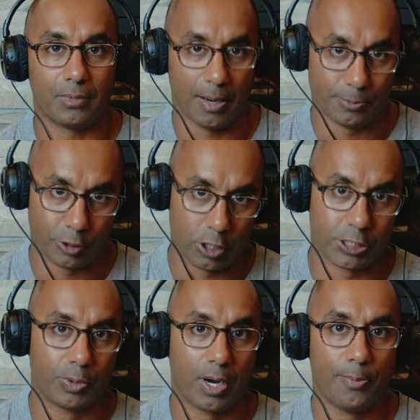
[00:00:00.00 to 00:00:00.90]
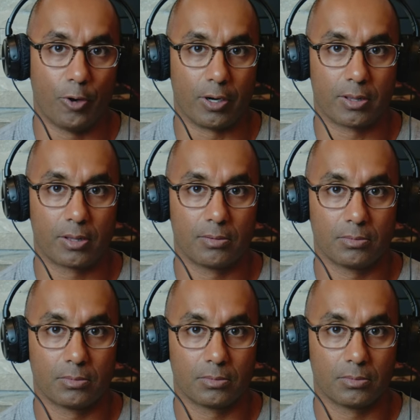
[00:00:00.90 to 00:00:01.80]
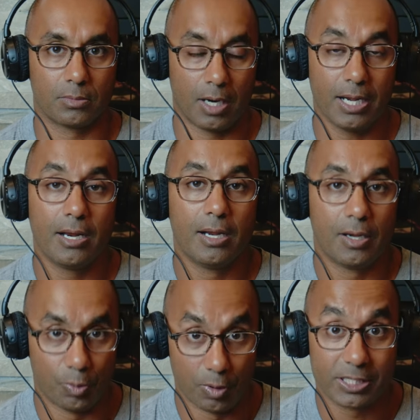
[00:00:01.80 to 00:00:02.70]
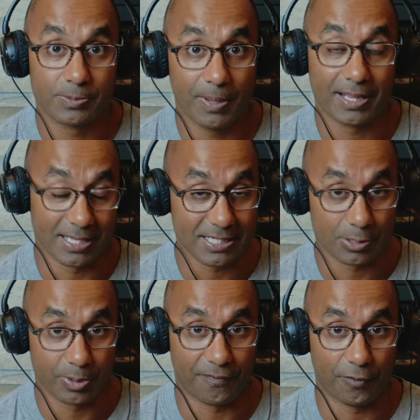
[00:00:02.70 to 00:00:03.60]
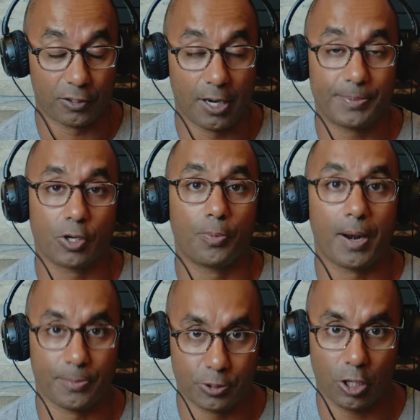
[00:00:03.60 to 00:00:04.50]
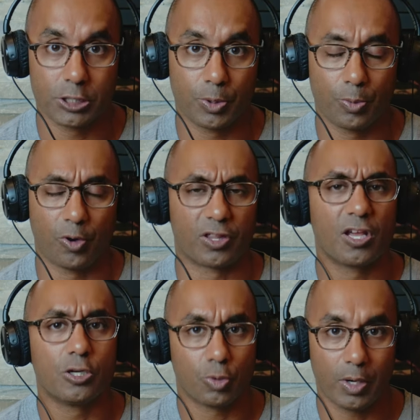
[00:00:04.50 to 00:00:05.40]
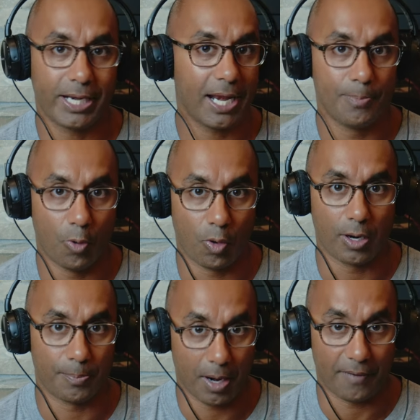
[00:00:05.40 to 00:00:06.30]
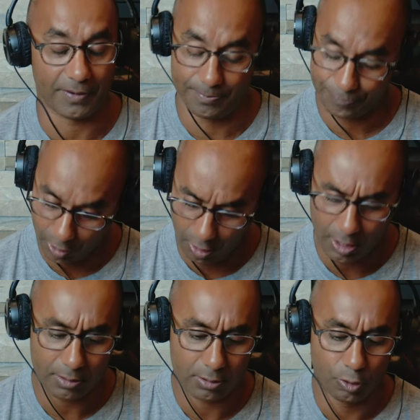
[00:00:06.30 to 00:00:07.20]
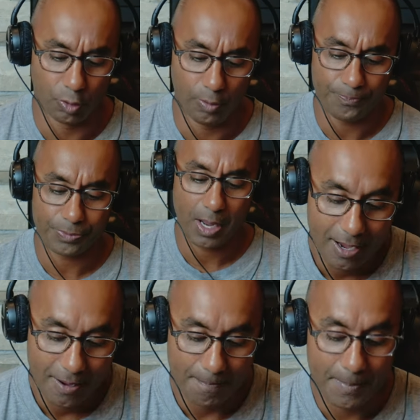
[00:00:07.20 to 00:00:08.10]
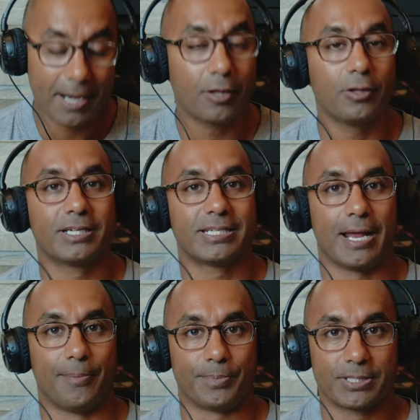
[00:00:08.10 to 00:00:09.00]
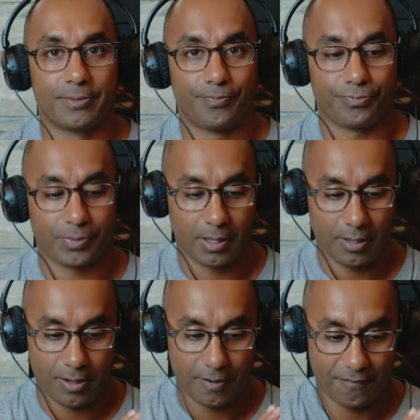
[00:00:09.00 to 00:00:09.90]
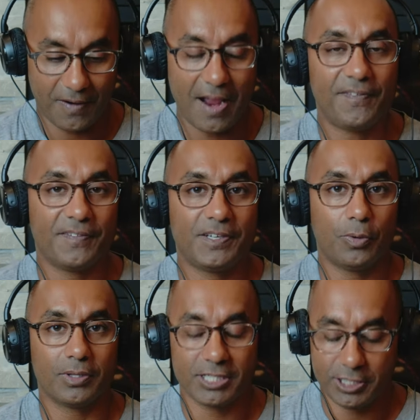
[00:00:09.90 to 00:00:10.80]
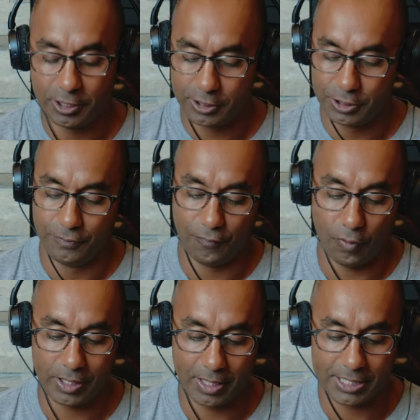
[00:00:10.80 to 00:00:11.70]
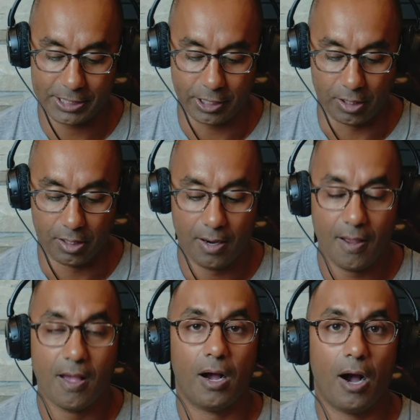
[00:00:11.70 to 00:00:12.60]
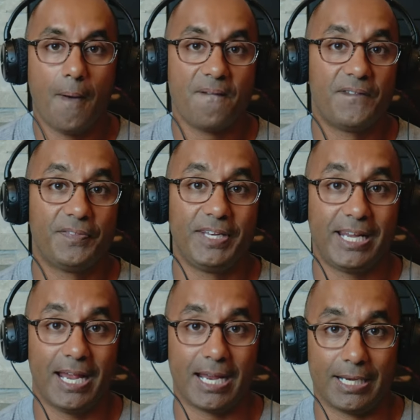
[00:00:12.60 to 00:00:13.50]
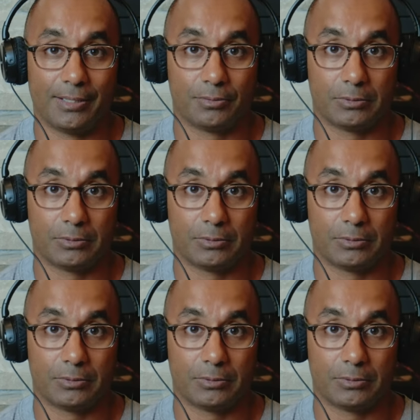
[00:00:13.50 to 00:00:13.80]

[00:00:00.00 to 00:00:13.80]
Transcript: I'm charging what I'm worth. All right, we'll explain this as we get further in the episode, but I'm charging what I'm worth. twenty K more in profit. All right, cool. Medical exams, five fifty-one this year, two forty last year, up fifty K.